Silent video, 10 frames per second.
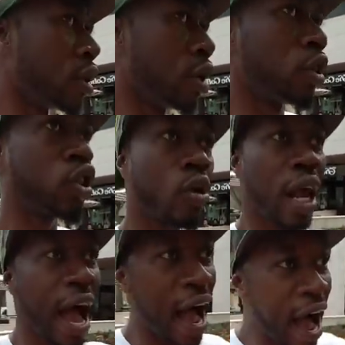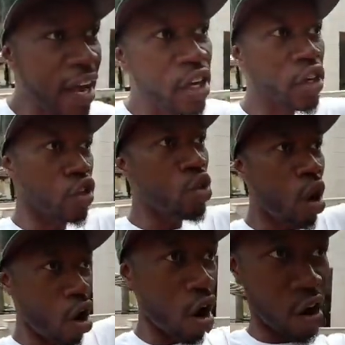So the higher you
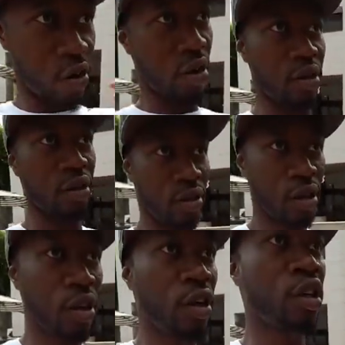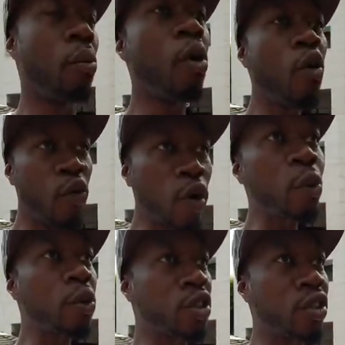are, the more
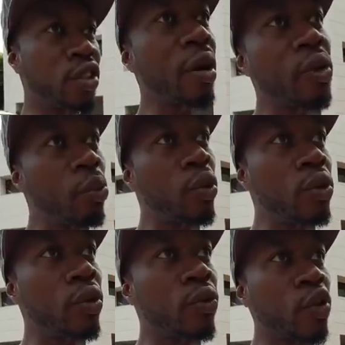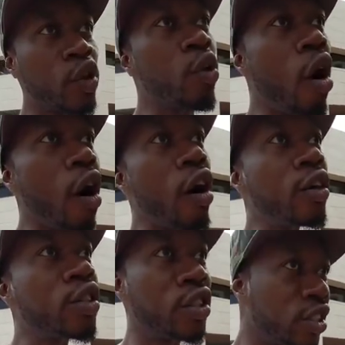vulnerable and susceptible you are
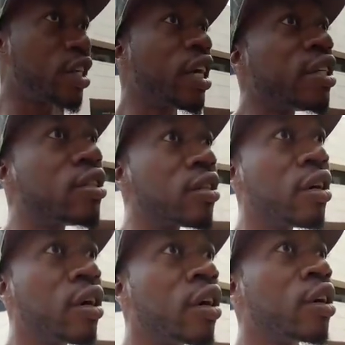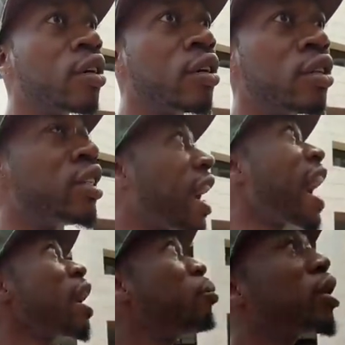to disease. These
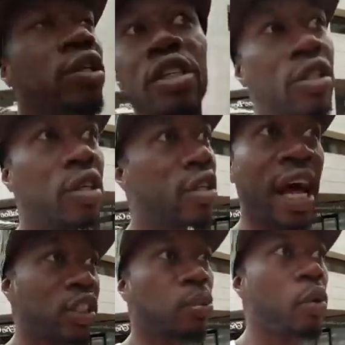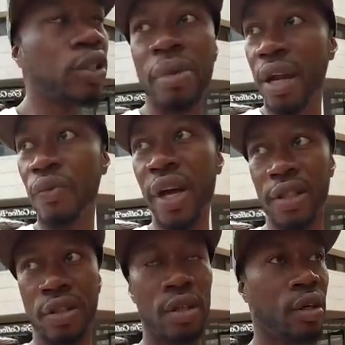high buildings not supposed to
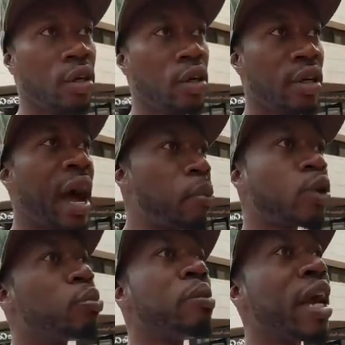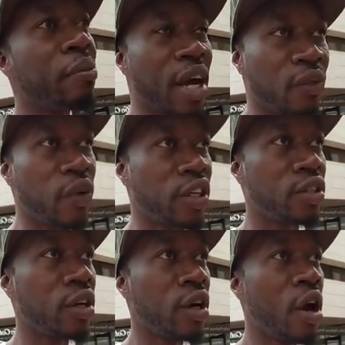manifest, not supposed to be made manifest,
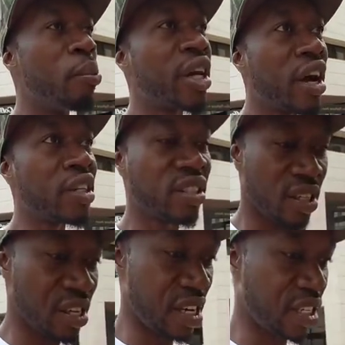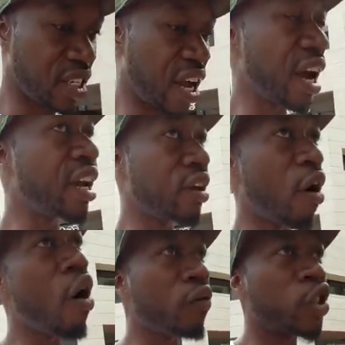because it's cutting
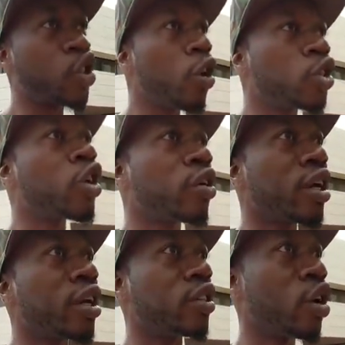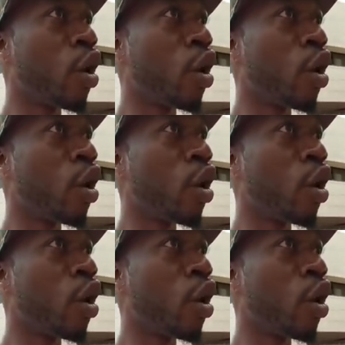off, it's short-circuiting us.